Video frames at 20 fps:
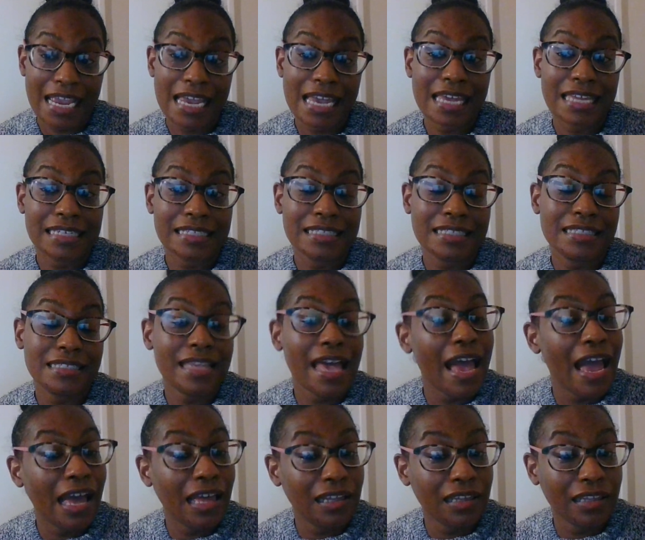And
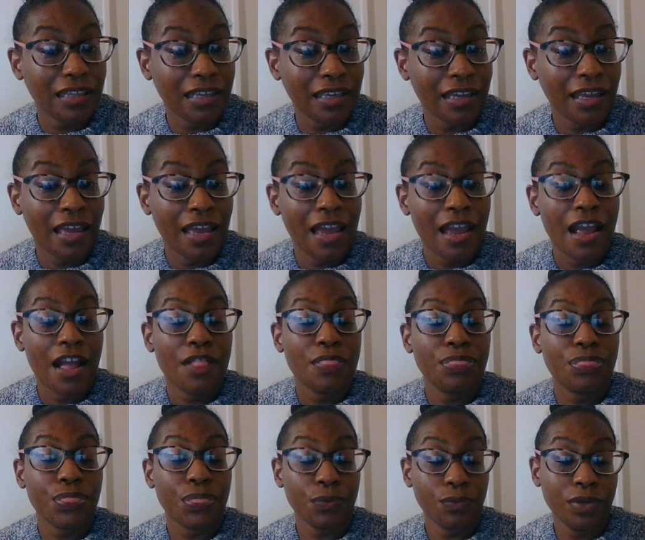sadly,
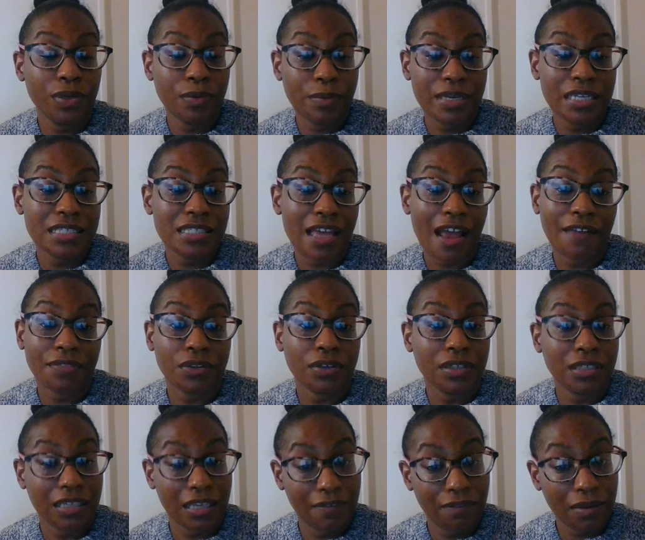3 weeks after
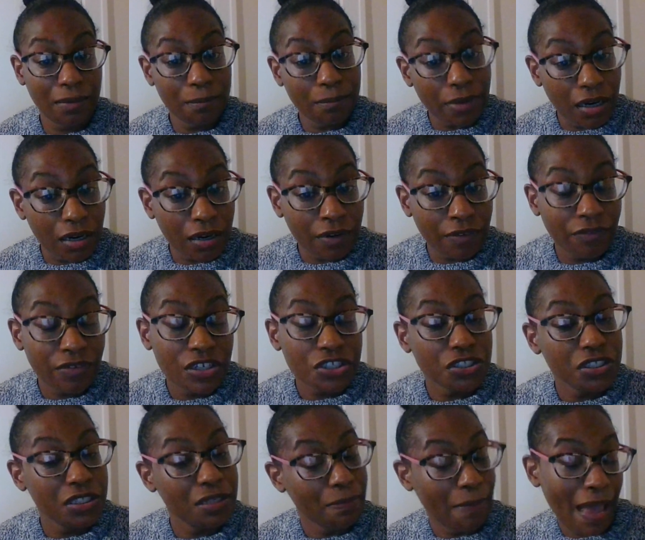giving birth,
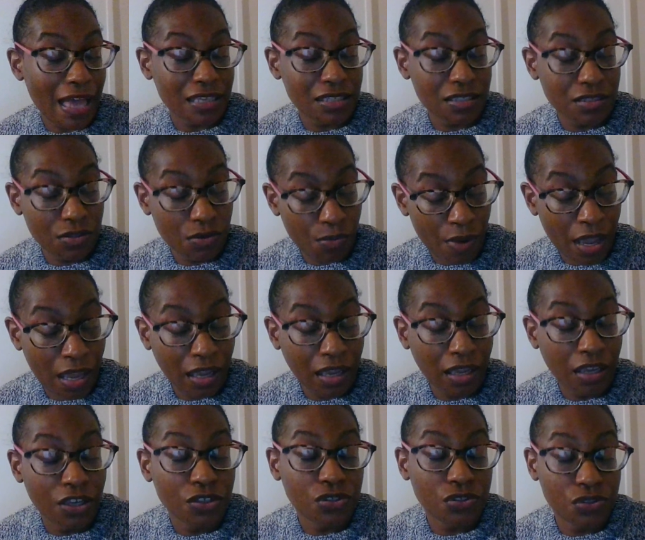she passed
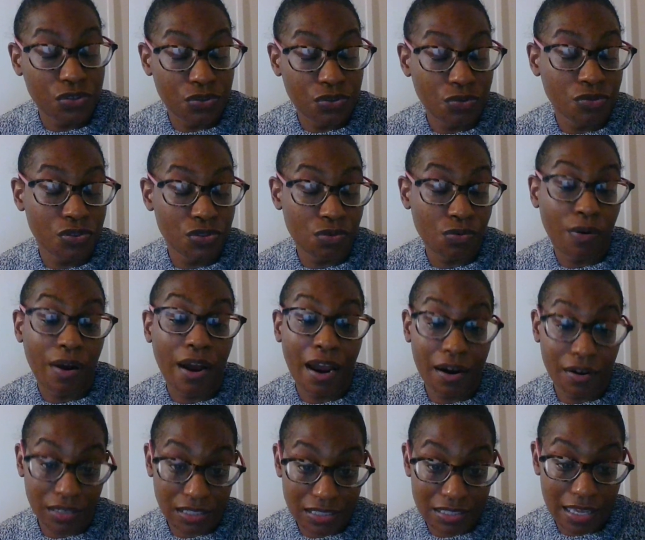away due to a
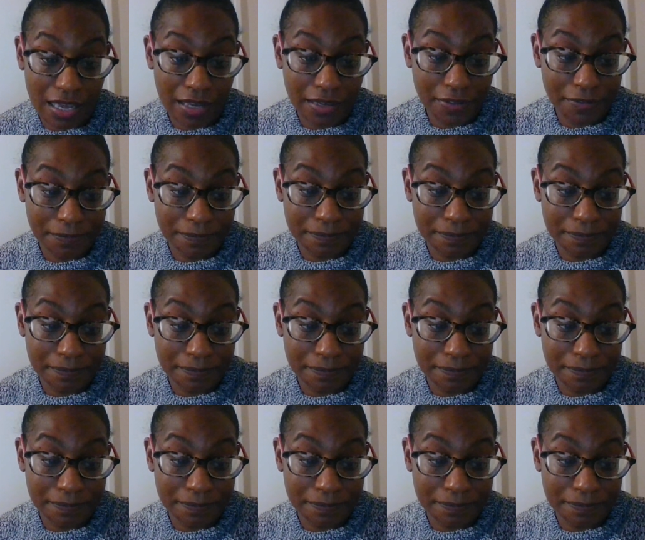heart attack.